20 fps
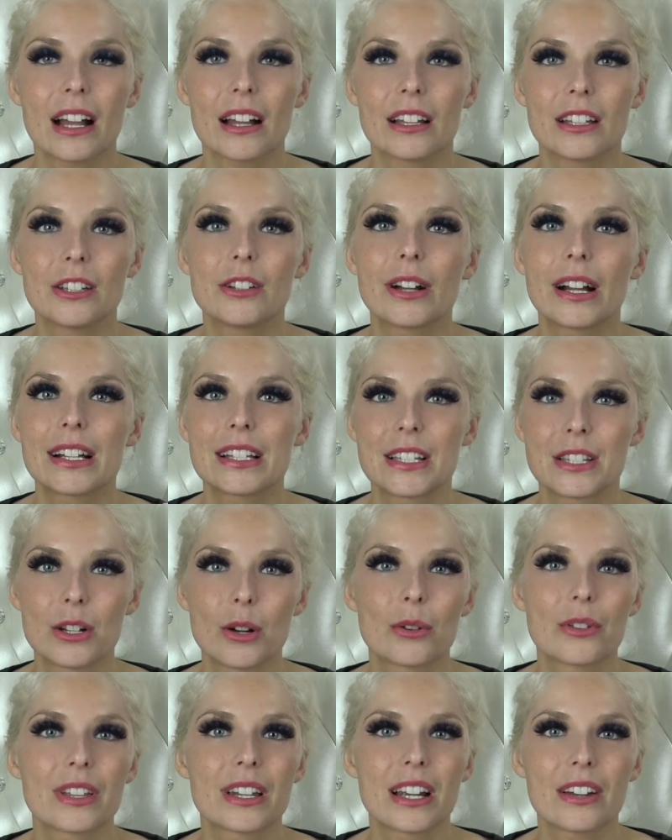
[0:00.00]
you guys
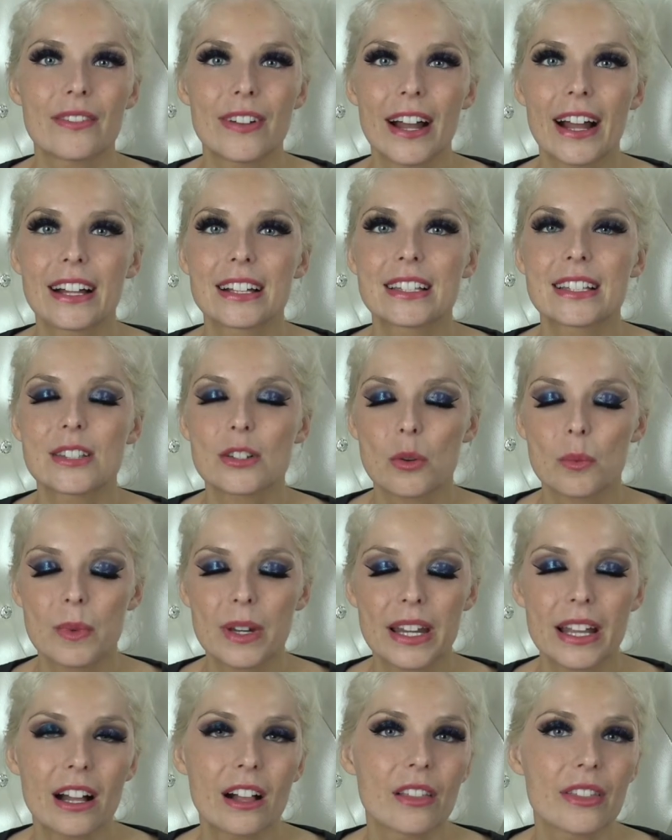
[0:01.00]
know that I've had so
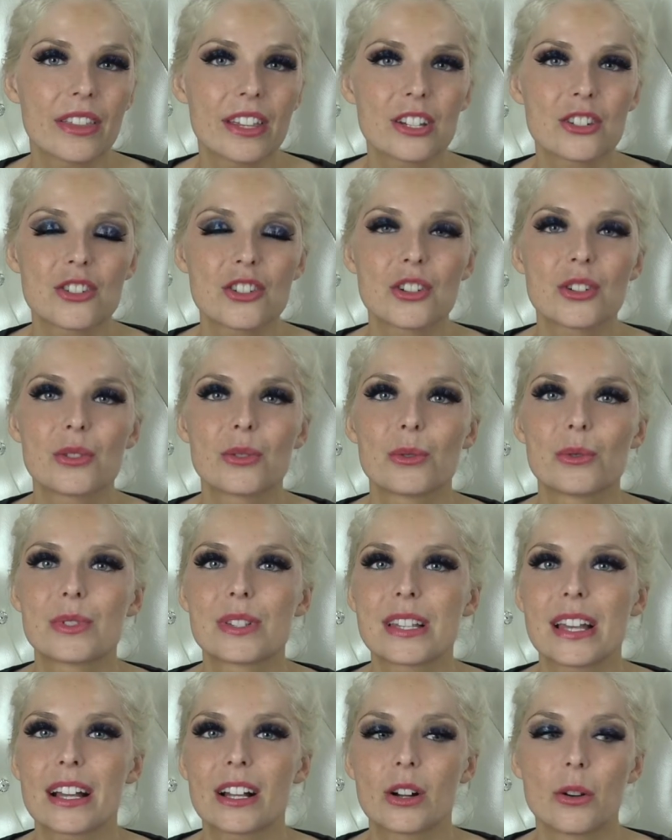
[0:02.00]
many health
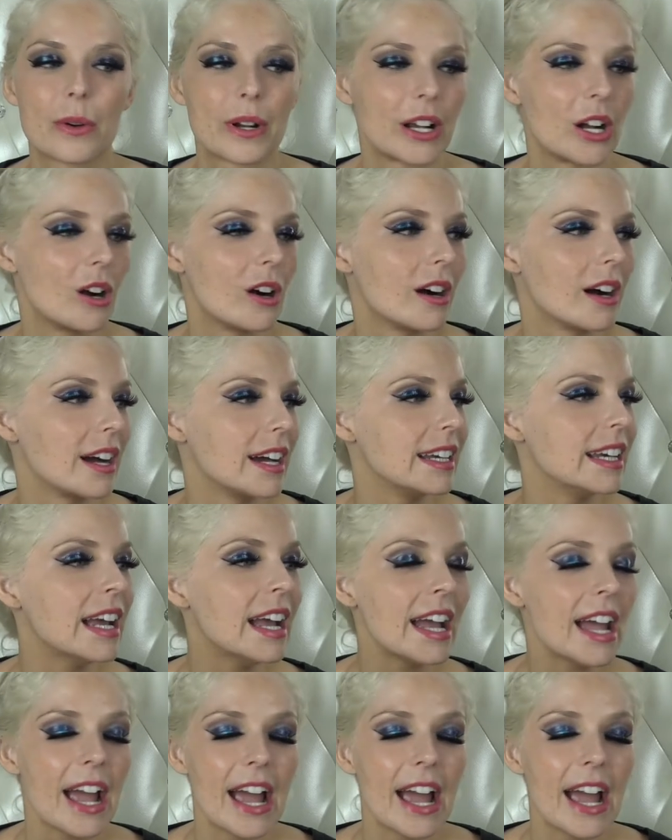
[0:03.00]
issues going on,